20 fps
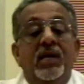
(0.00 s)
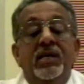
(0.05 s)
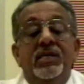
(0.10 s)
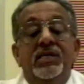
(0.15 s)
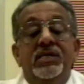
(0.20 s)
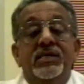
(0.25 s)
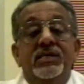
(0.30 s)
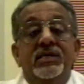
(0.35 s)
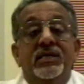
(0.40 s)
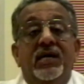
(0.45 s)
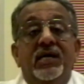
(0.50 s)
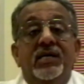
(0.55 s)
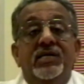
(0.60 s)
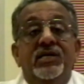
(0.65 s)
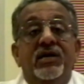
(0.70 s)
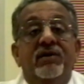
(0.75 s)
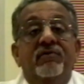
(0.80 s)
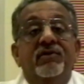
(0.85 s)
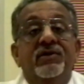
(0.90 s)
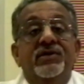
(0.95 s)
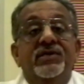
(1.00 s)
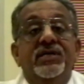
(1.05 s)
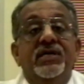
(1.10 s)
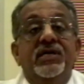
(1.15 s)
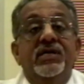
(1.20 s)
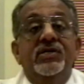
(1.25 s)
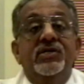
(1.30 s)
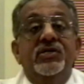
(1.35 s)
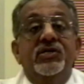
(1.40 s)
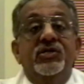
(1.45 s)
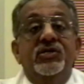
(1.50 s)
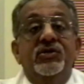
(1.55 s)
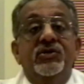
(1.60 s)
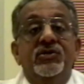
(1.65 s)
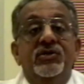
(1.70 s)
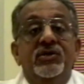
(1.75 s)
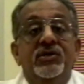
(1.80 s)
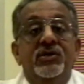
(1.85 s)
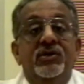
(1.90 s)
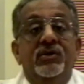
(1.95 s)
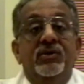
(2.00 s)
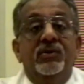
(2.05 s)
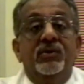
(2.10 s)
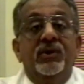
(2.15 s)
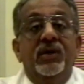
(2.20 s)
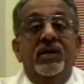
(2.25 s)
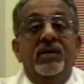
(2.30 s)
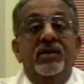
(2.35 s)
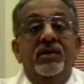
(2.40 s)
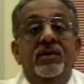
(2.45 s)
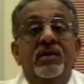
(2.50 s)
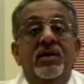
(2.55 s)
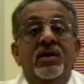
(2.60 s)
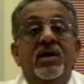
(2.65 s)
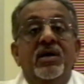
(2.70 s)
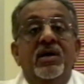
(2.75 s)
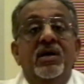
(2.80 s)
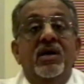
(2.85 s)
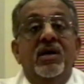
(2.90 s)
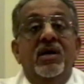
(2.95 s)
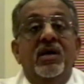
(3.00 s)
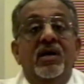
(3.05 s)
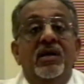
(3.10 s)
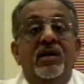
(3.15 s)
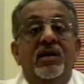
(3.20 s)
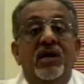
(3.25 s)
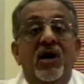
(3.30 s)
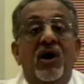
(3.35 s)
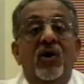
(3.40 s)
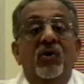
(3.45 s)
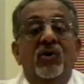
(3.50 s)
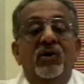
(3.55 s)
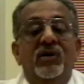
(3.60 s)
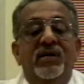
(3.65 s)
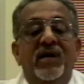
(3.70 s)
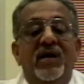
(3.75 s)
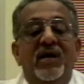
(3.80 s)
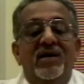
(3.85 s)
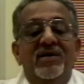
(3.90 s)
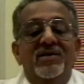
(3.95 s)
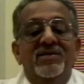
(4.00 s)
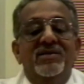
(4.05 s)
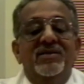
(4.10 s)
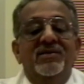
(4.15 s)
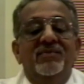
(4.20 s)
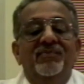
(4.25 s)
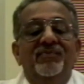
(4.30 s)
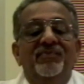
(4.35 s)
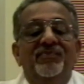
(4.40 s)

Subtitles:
Just like general surgeons used to do in the old days,